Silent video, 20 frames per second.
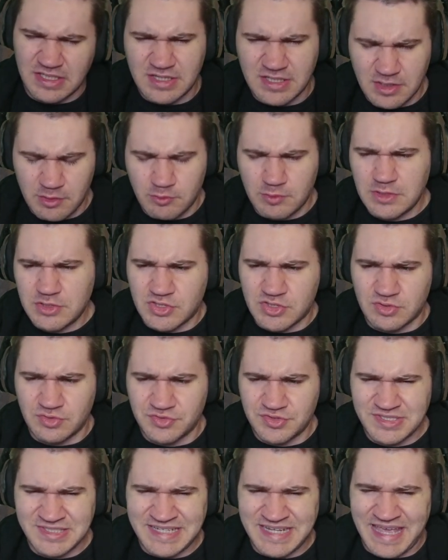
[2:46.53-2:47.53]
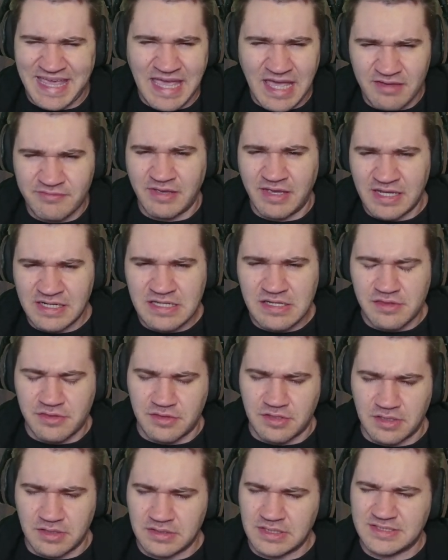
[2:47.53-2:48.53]
the original didn't have
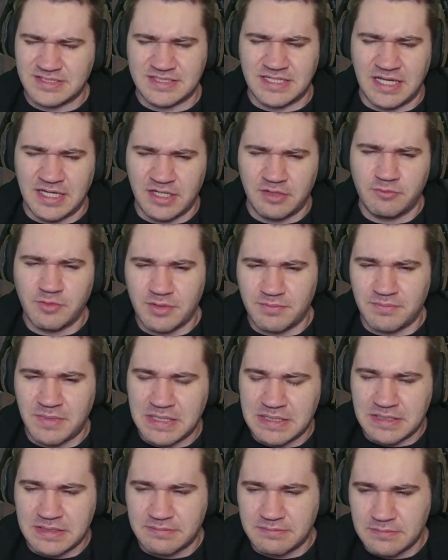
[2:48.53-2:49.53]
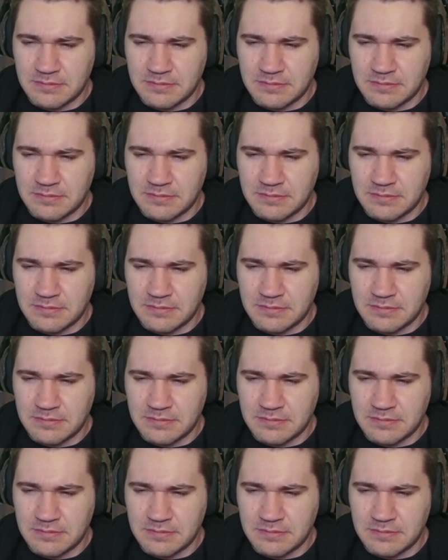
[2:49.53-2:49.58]
anything, and that's kind of what made it